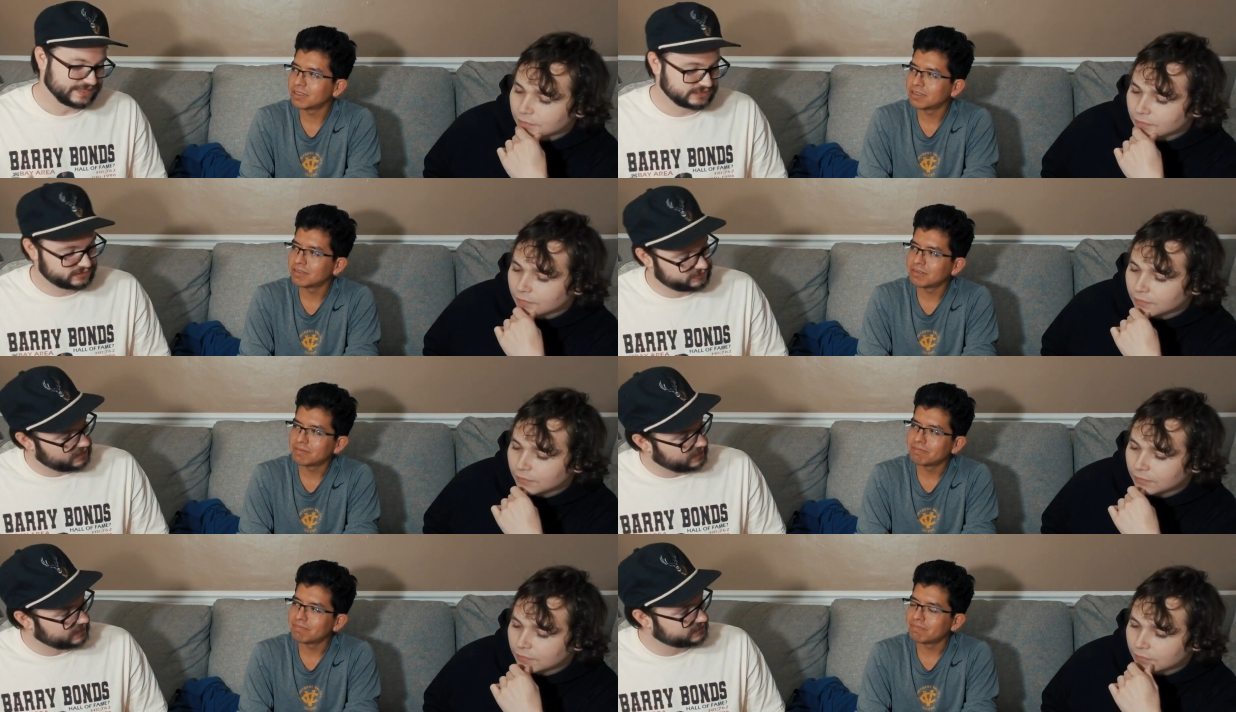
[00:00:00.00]
Speaker 1: that's
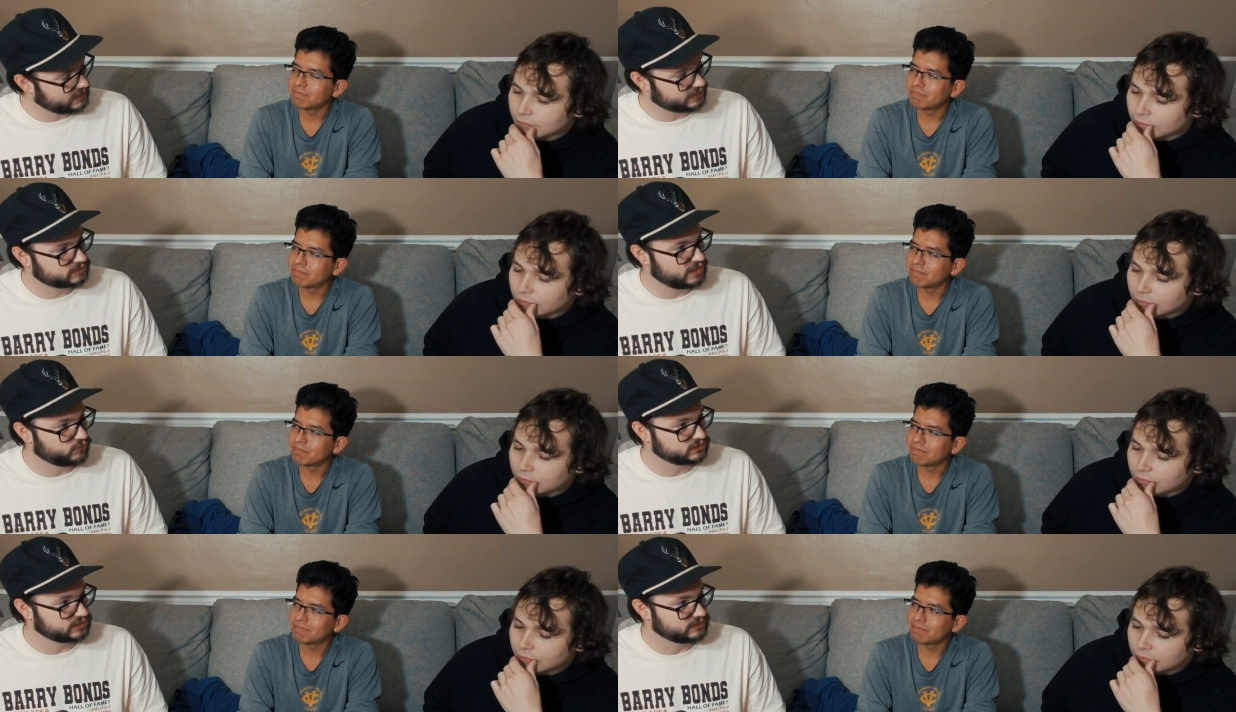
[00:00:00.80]
i guess that's
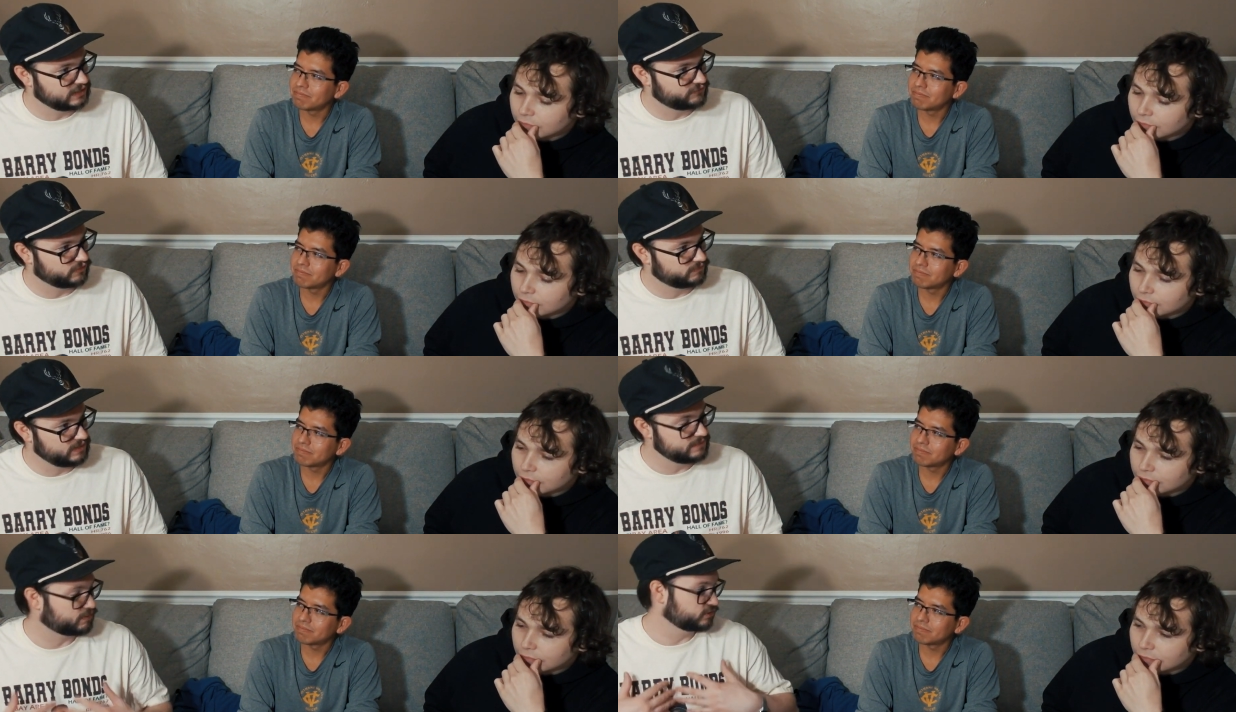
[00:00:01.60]
everyone's a little different
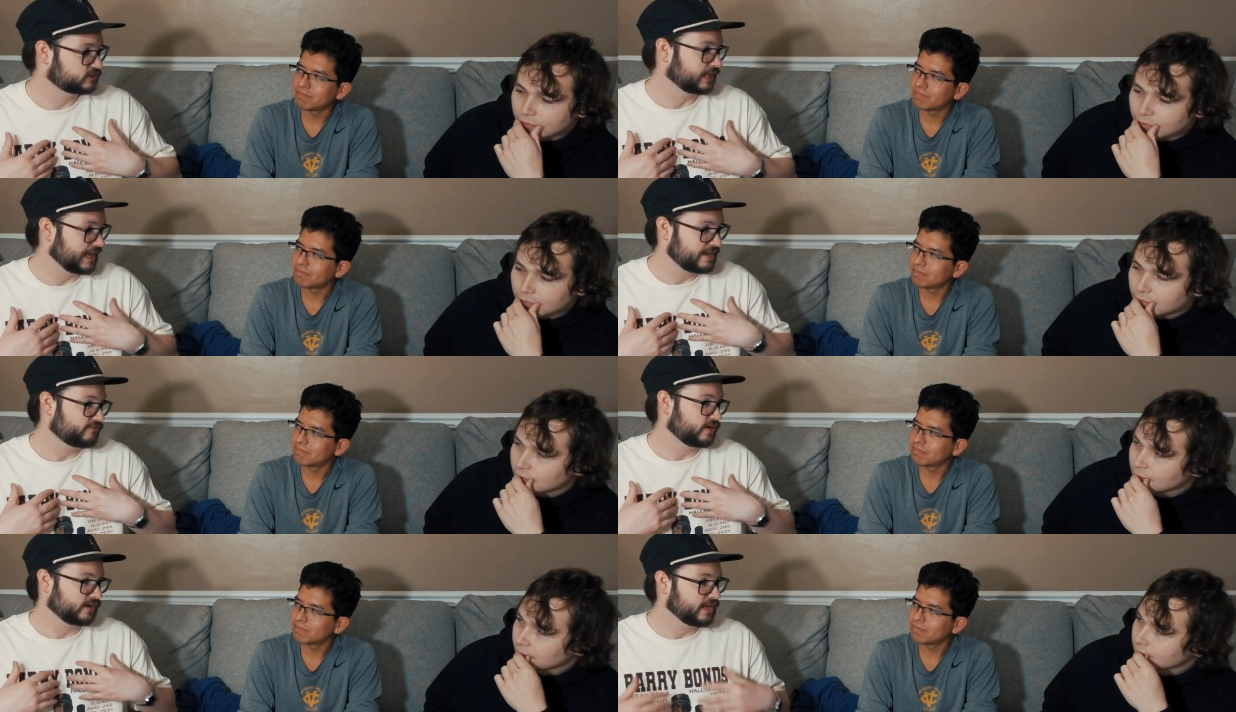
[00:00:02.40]
me personally i
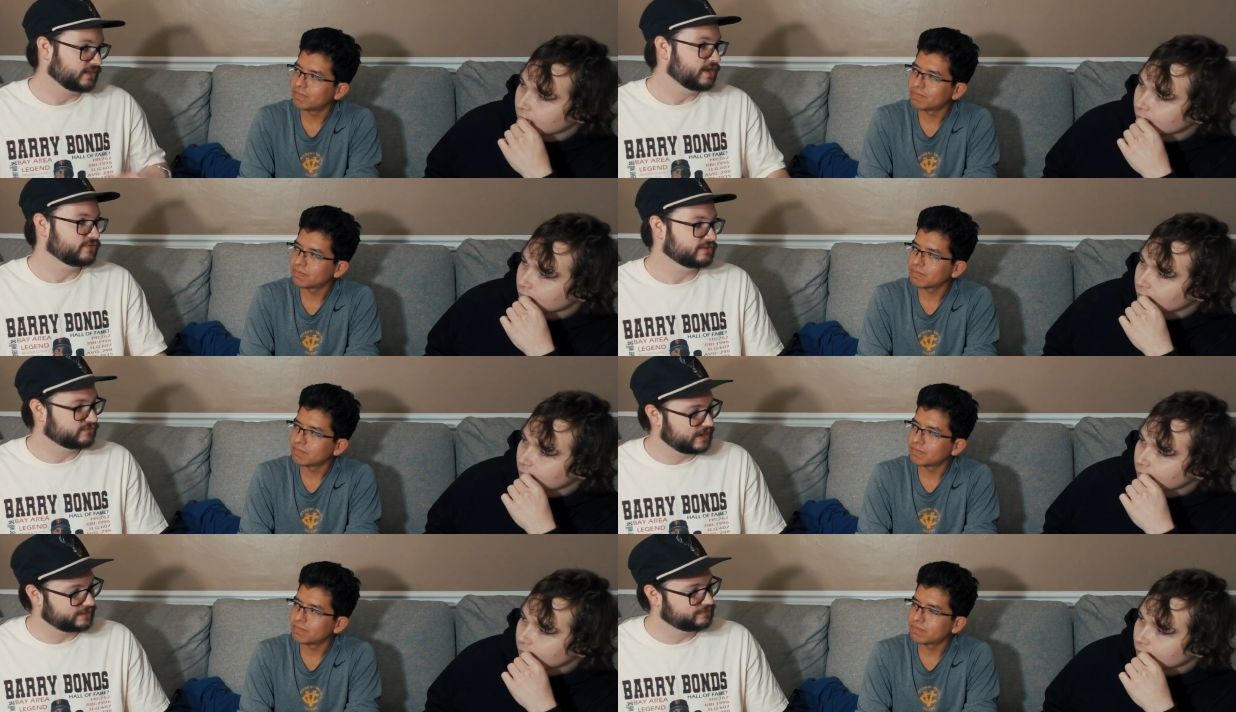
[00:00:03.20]
fuck i love an
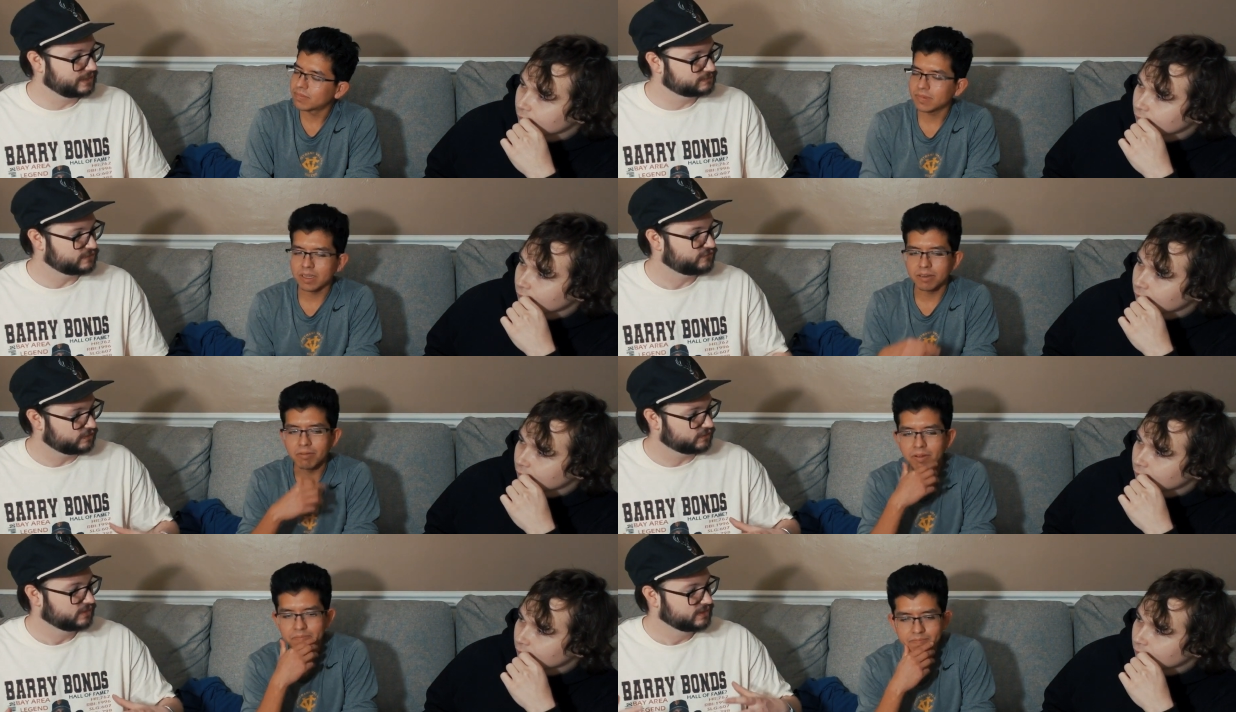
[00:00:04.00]
invite it makes me yeah,
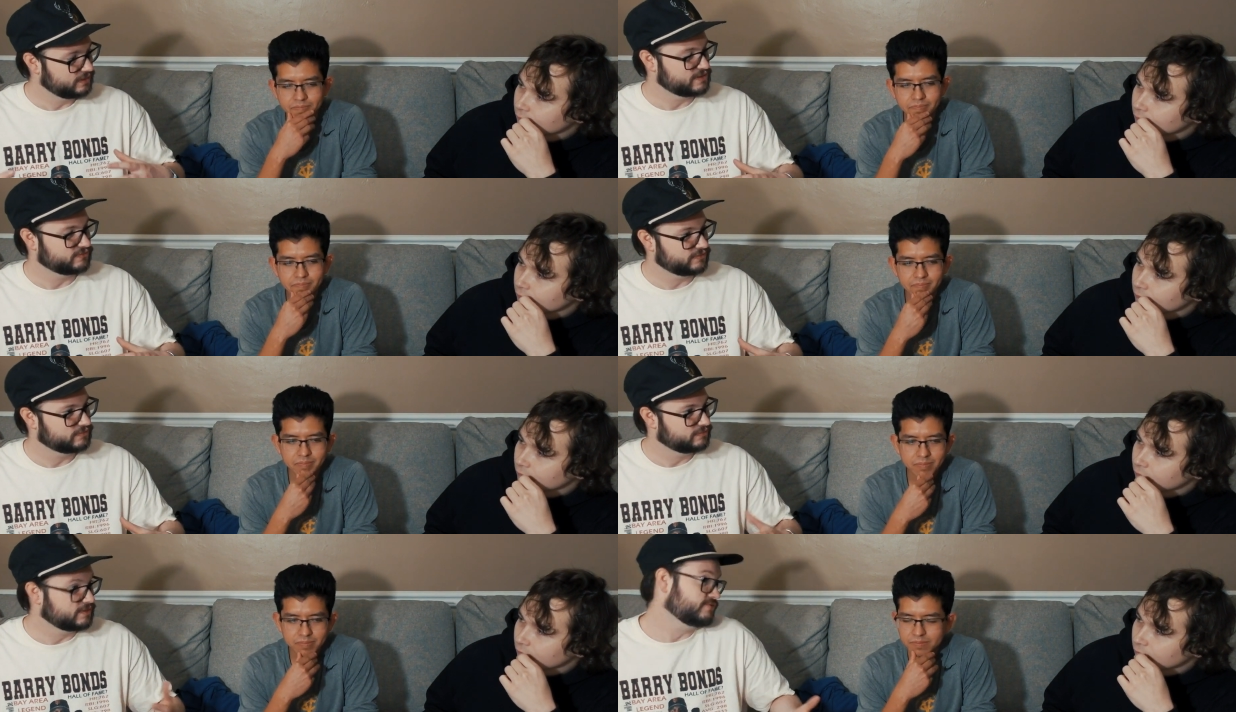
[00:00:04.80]
feel yeah. In,
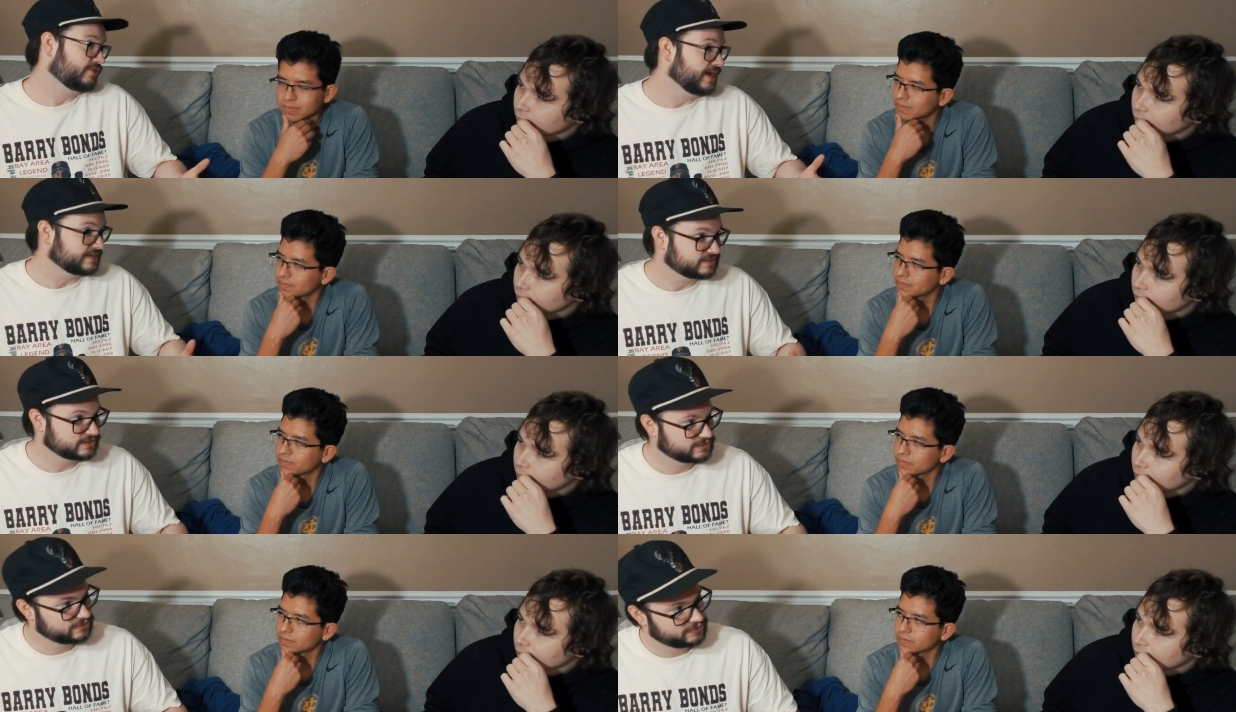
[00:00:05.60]
invited